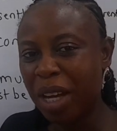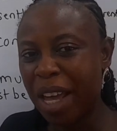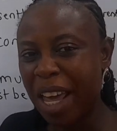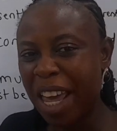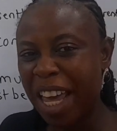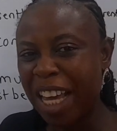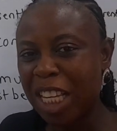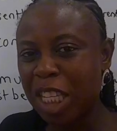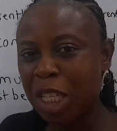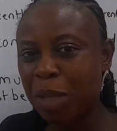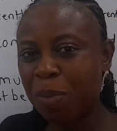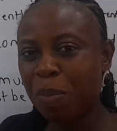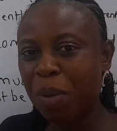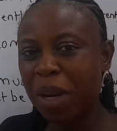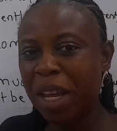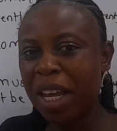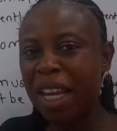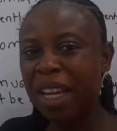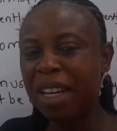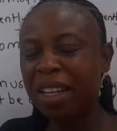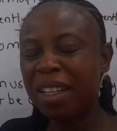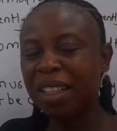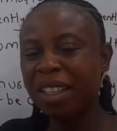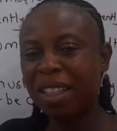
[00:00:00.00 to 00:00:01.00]

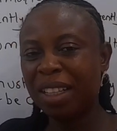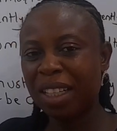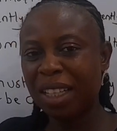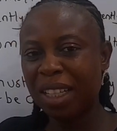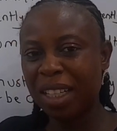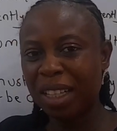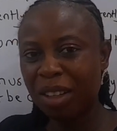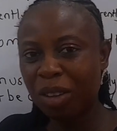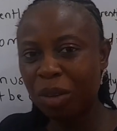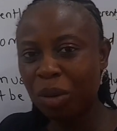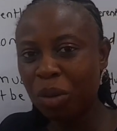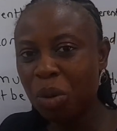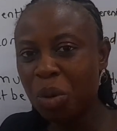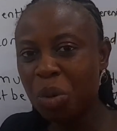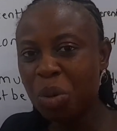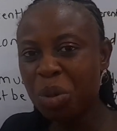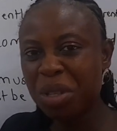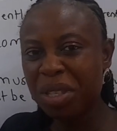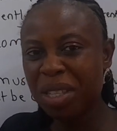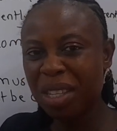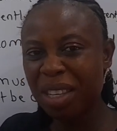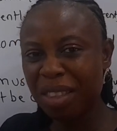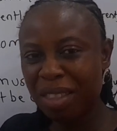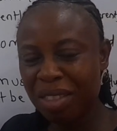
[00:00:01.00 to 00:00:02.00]
explain
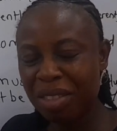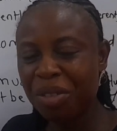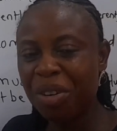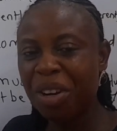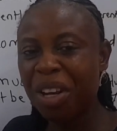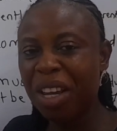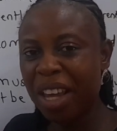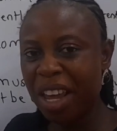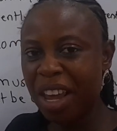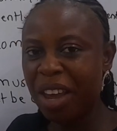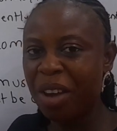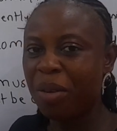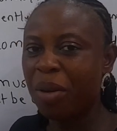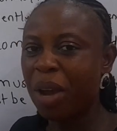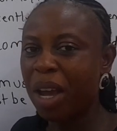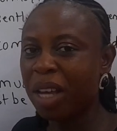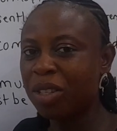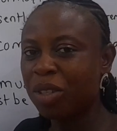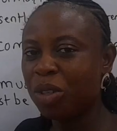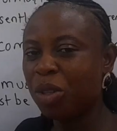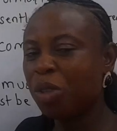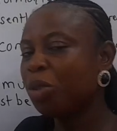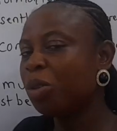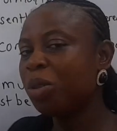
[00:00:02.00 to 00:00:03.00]
those 3
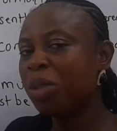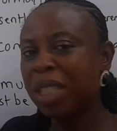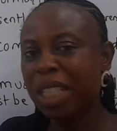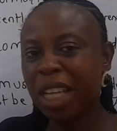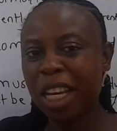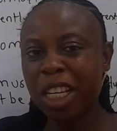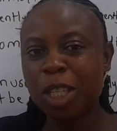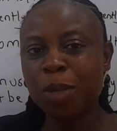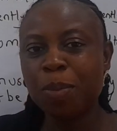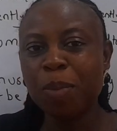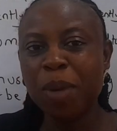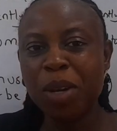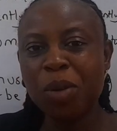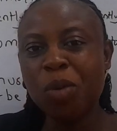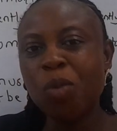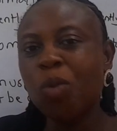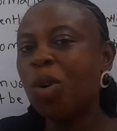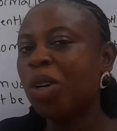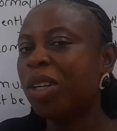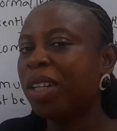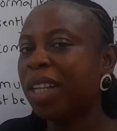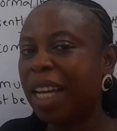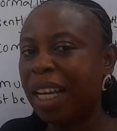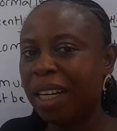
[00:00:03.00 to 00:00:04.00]
areas. You don't explain
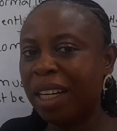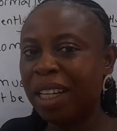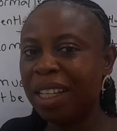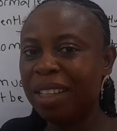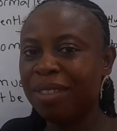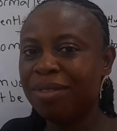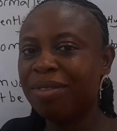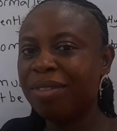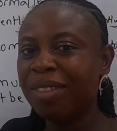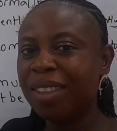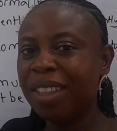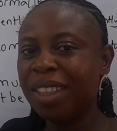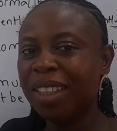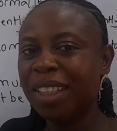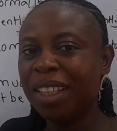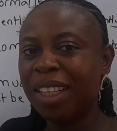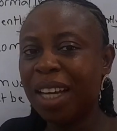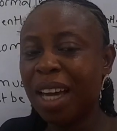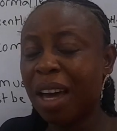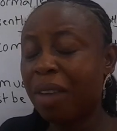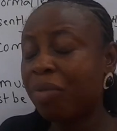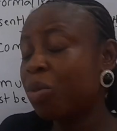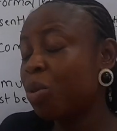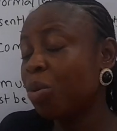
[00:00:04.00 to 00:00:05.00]
one and leave.
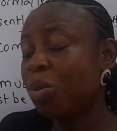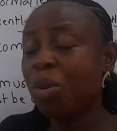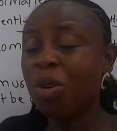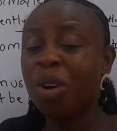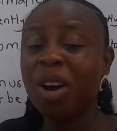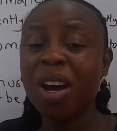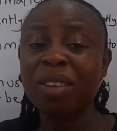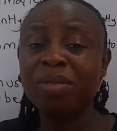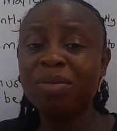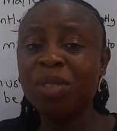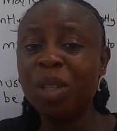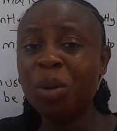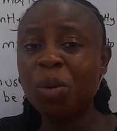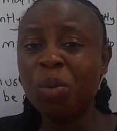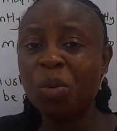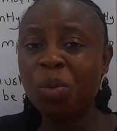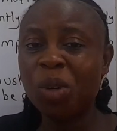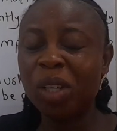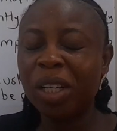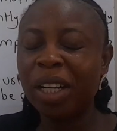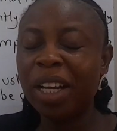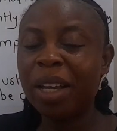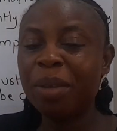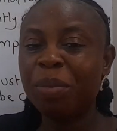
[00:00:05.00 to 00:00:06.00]
After all, I've done
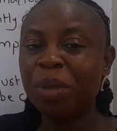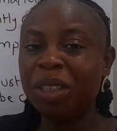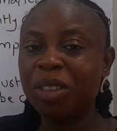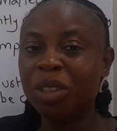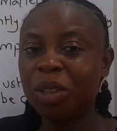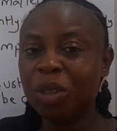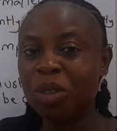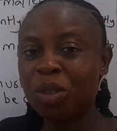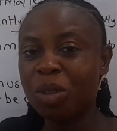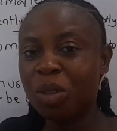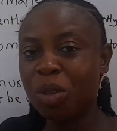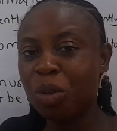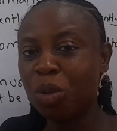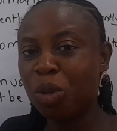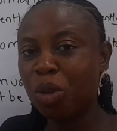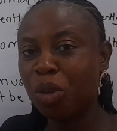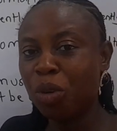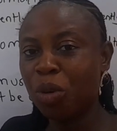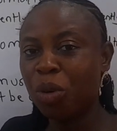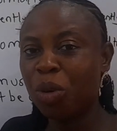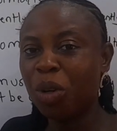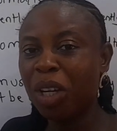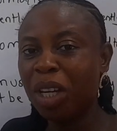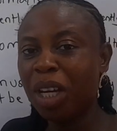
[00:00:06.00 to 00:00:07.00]
one, let me just go.
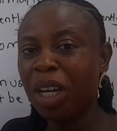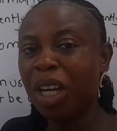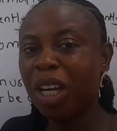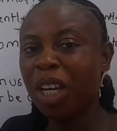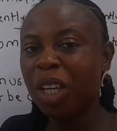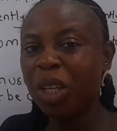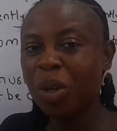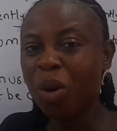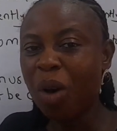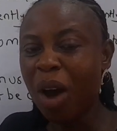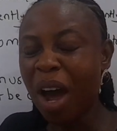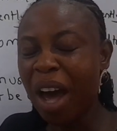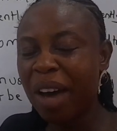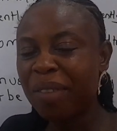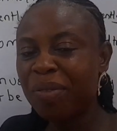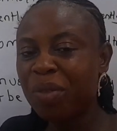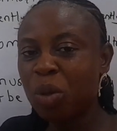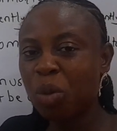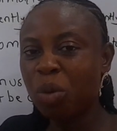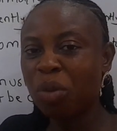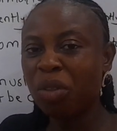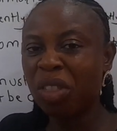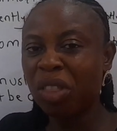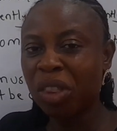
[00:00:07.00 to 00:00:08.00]
No, you have
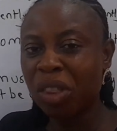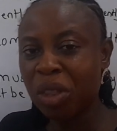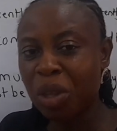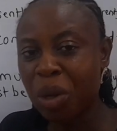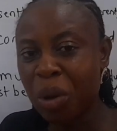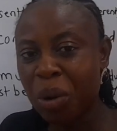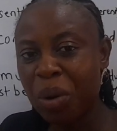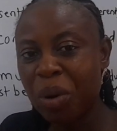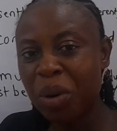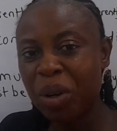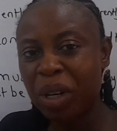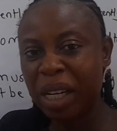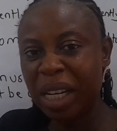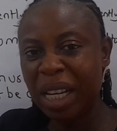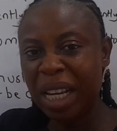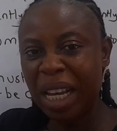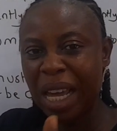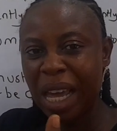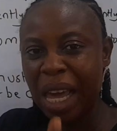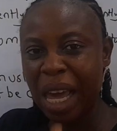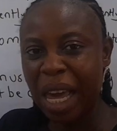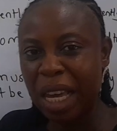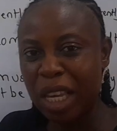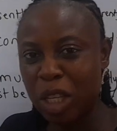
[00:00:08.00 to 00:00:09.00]
to
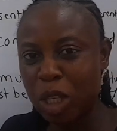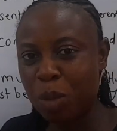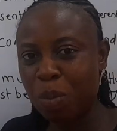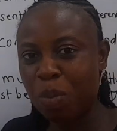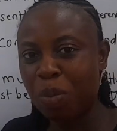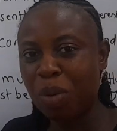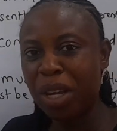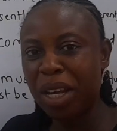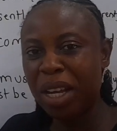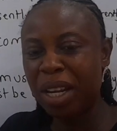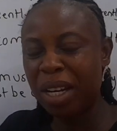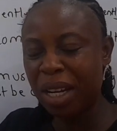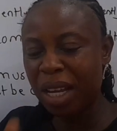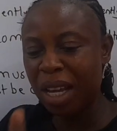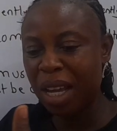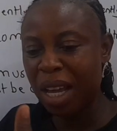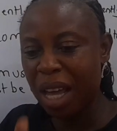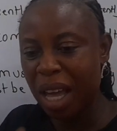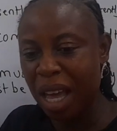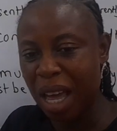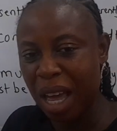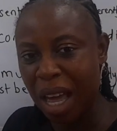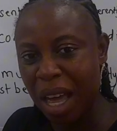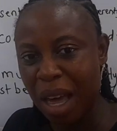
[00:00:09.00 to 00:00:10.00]
thoroughly explain
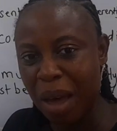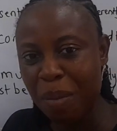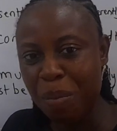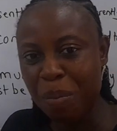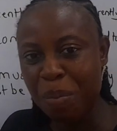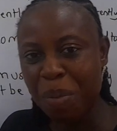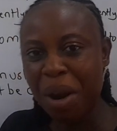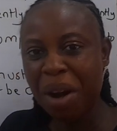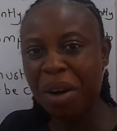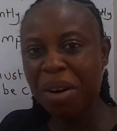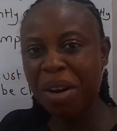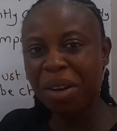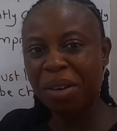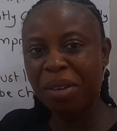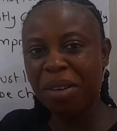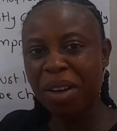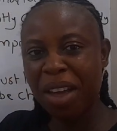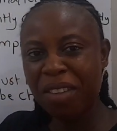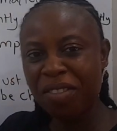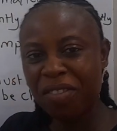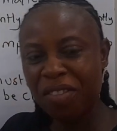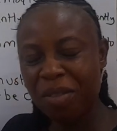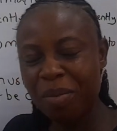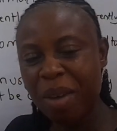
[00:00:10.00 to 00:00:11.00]

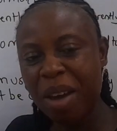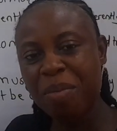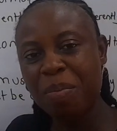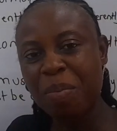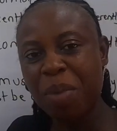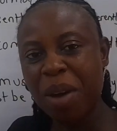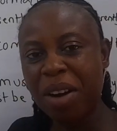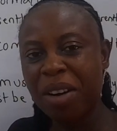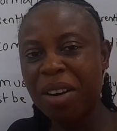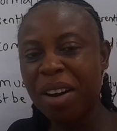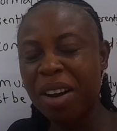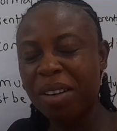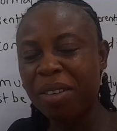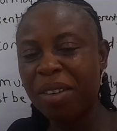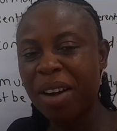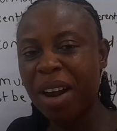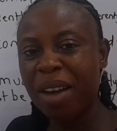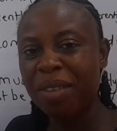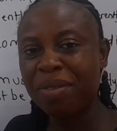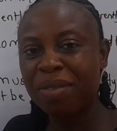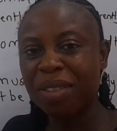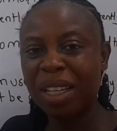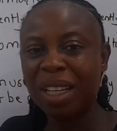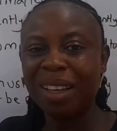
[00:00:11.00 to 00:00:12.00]
paragraph by
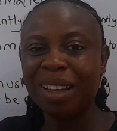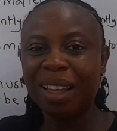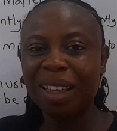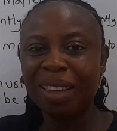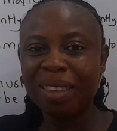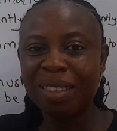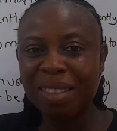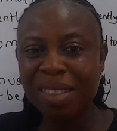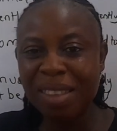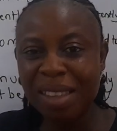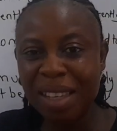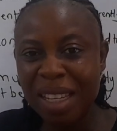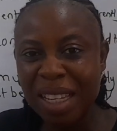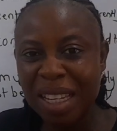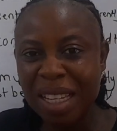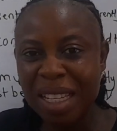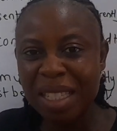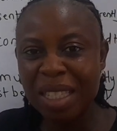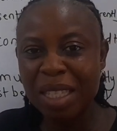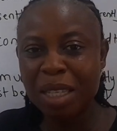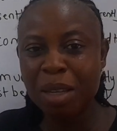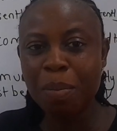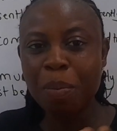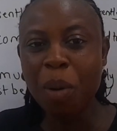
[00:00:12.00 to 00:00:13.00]
paragraph
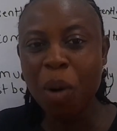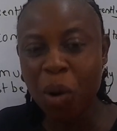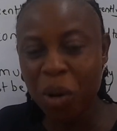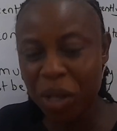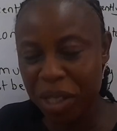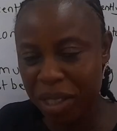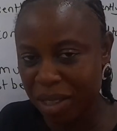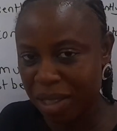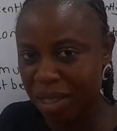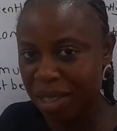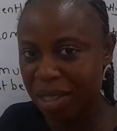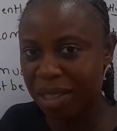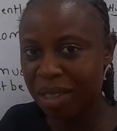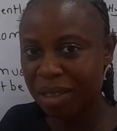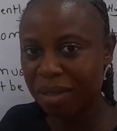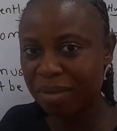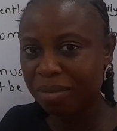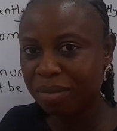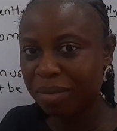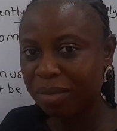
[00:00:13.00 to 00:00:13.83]
these points.